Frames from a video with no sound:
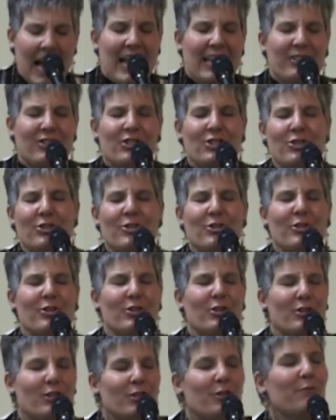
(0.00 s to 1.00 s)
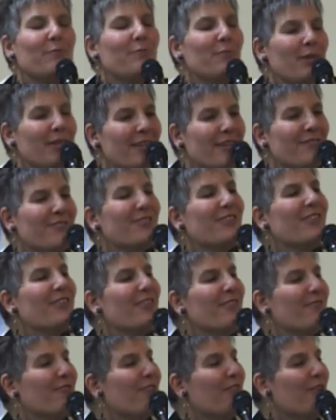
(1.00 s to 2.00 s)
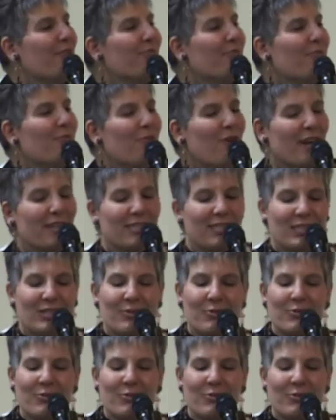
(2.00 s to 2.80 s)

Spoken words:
I choose to pivot from what's